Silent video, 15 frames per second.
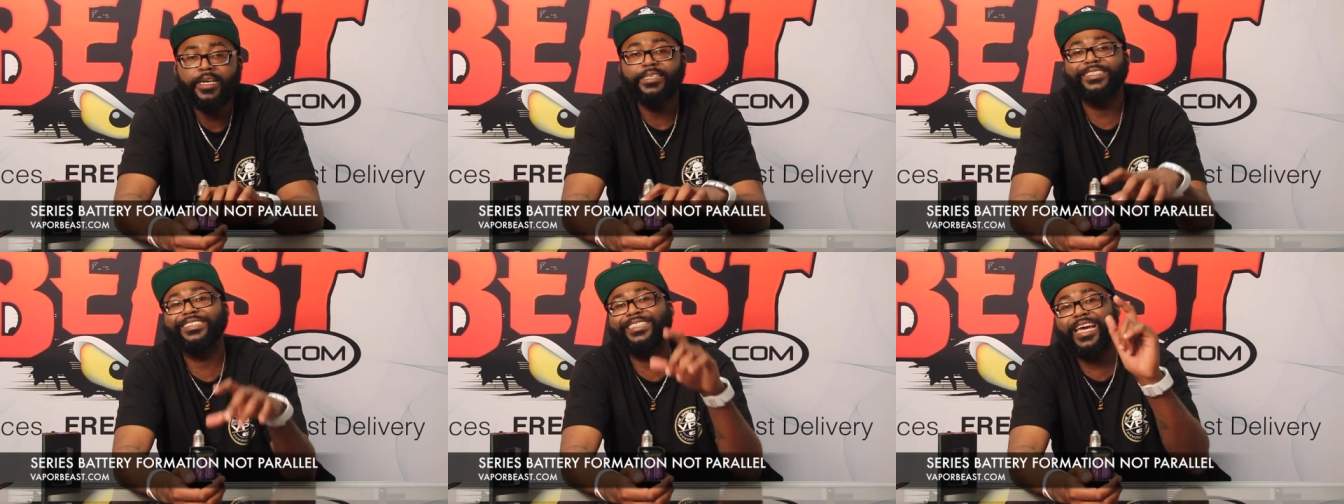
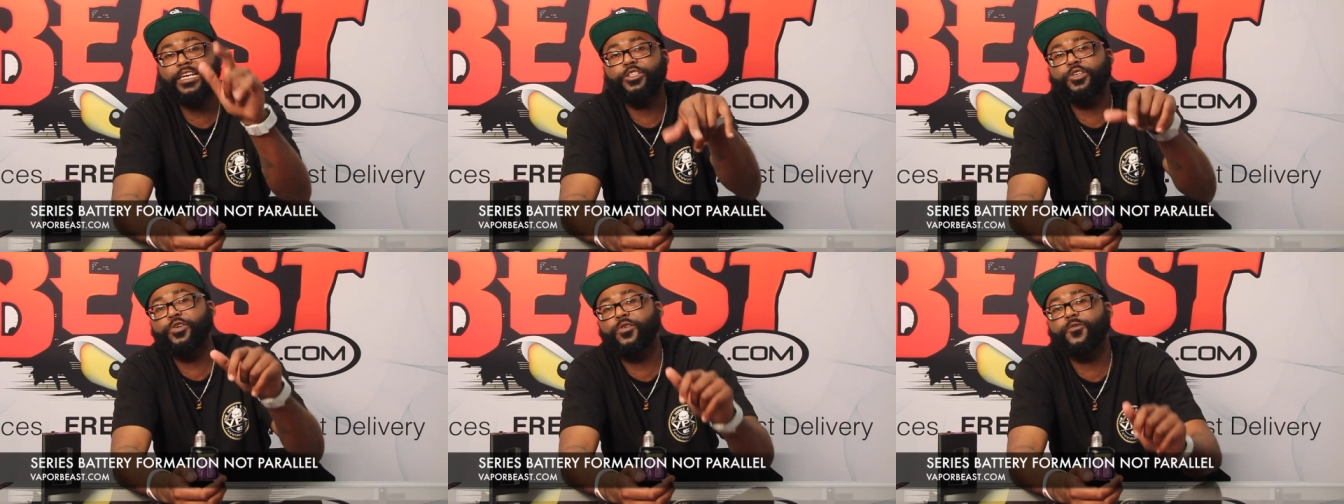
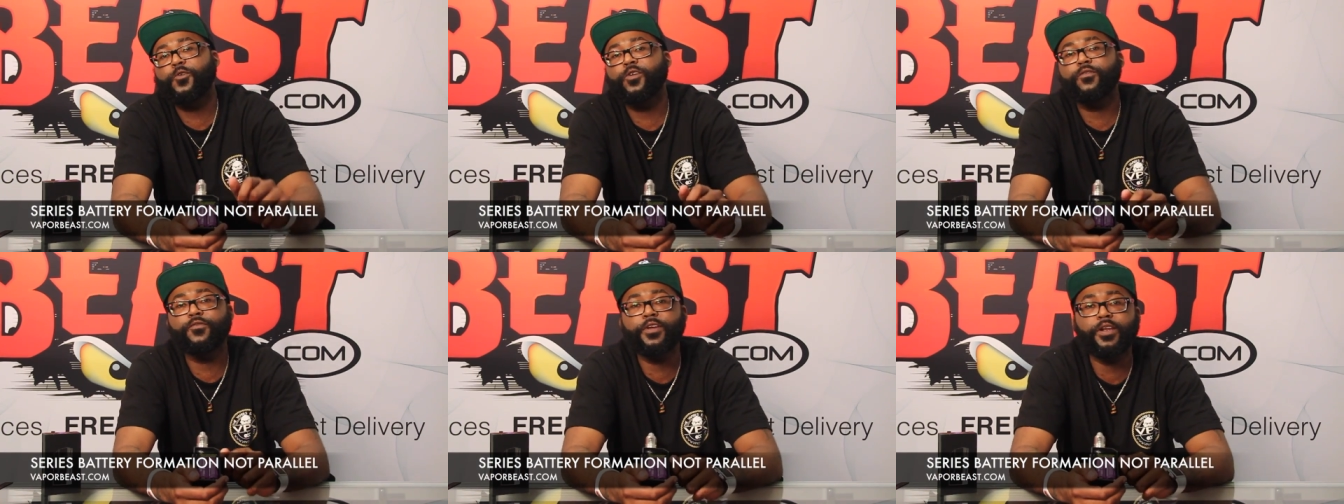Stay tuned
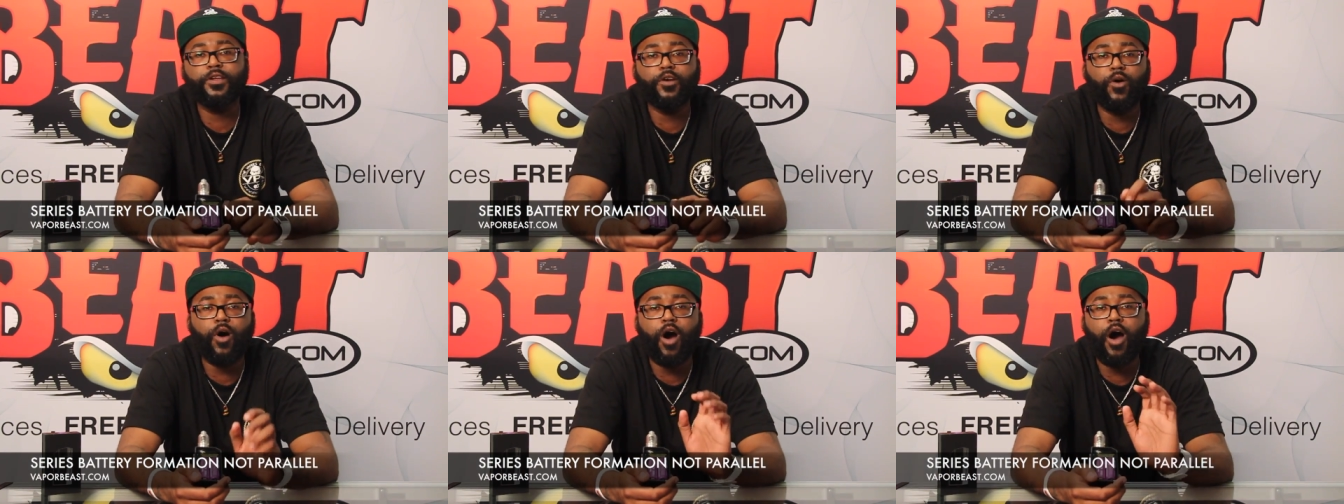for a
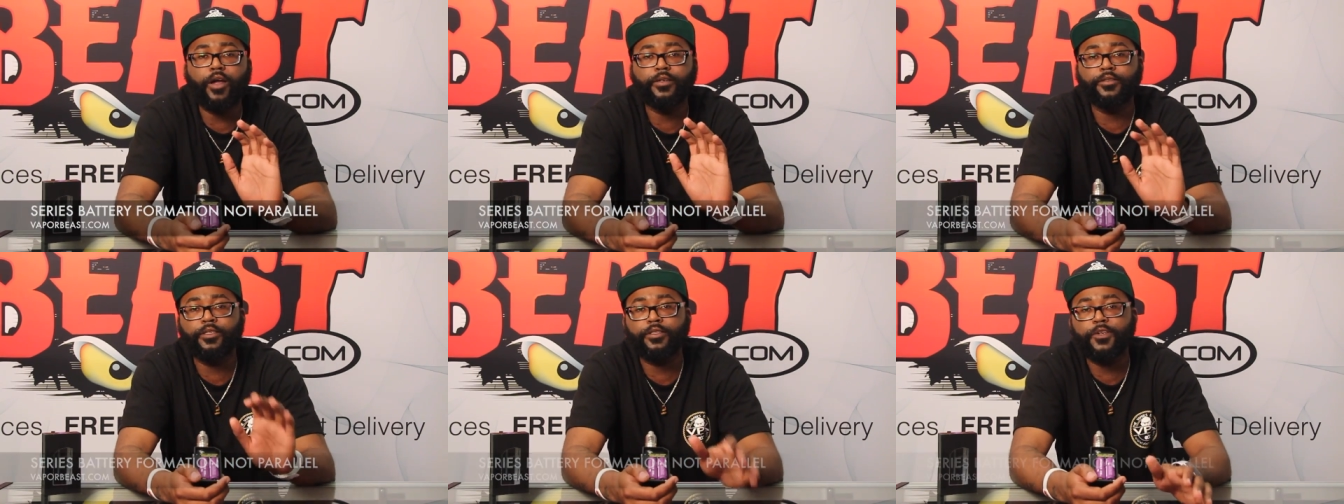video
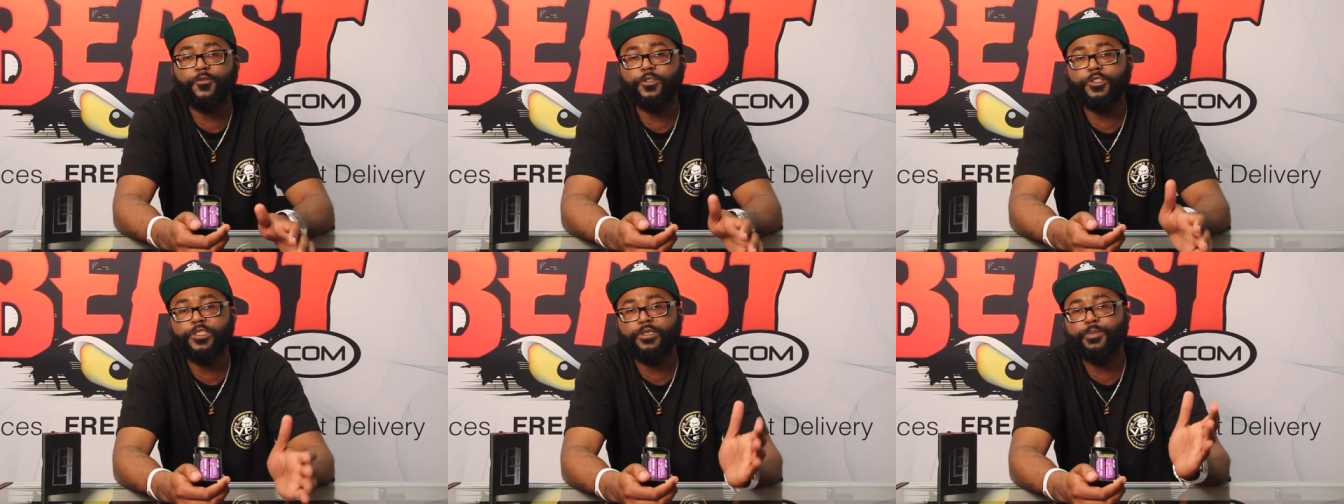on the
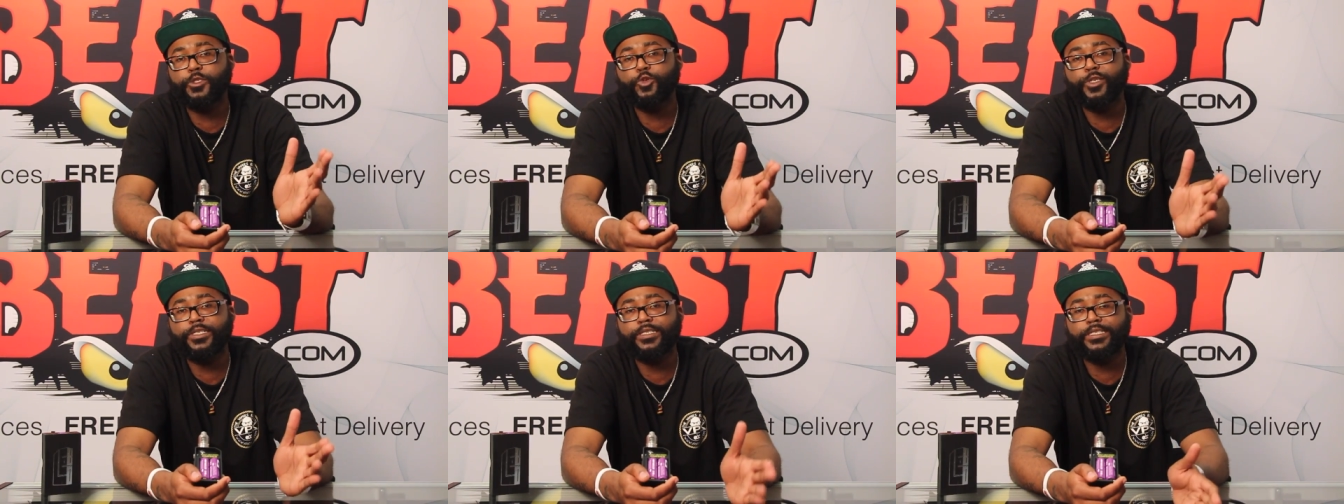differences
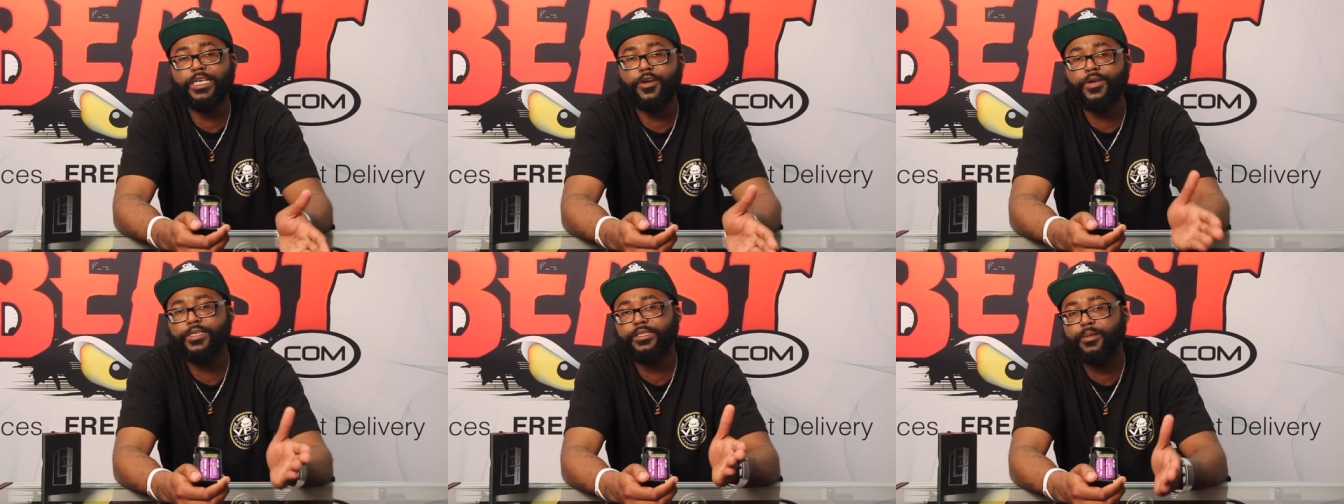between
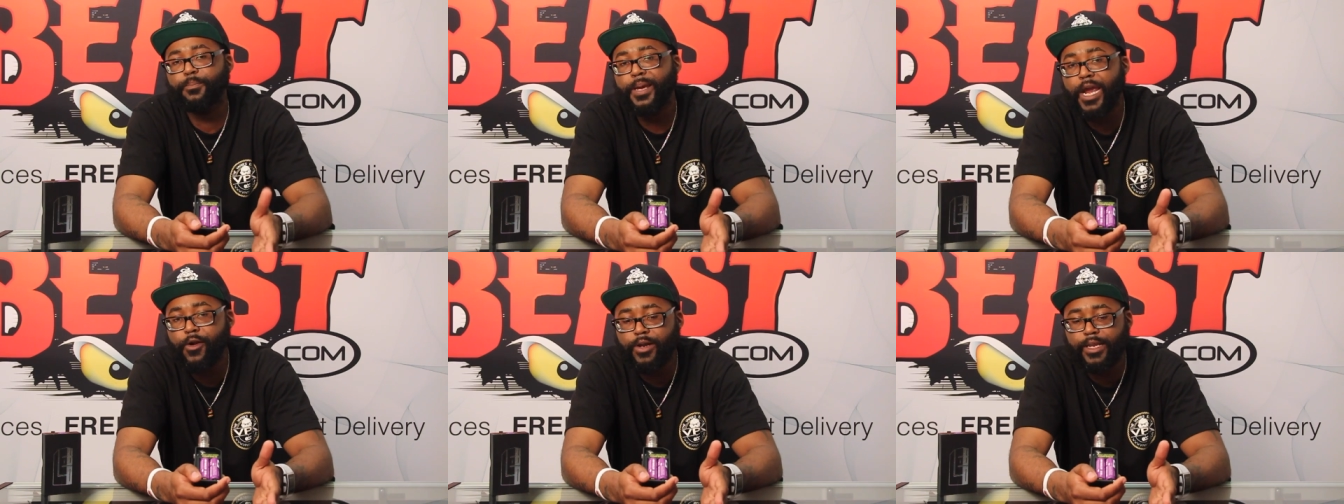series
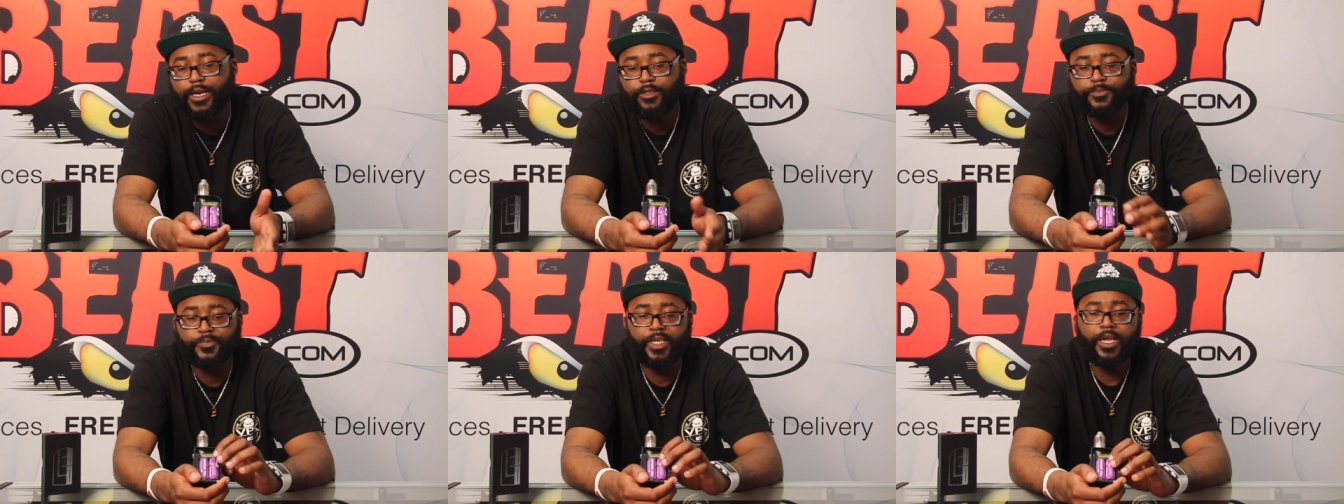and
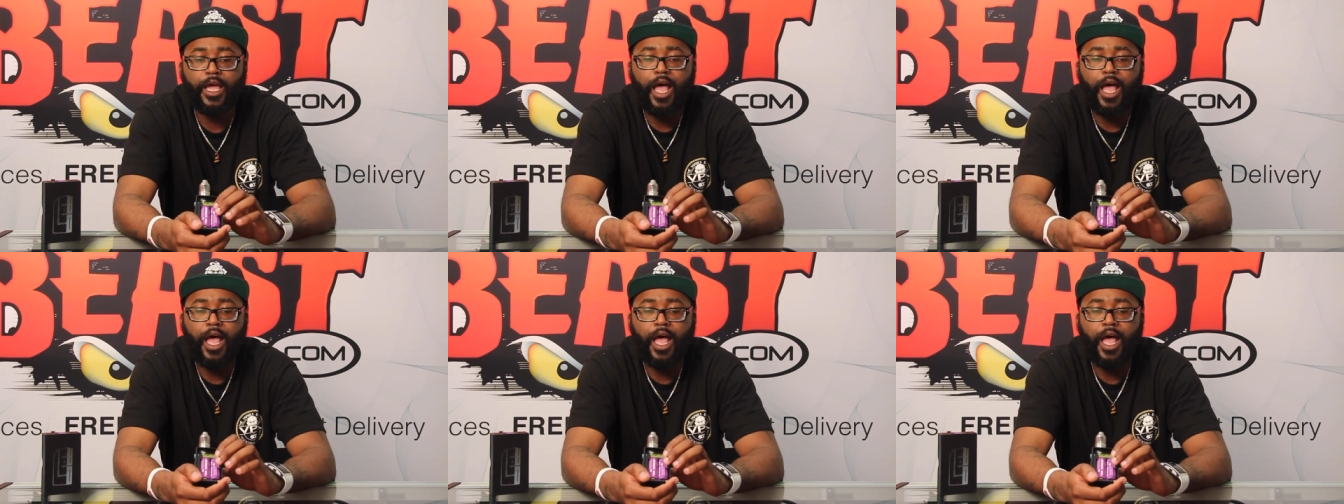parallel.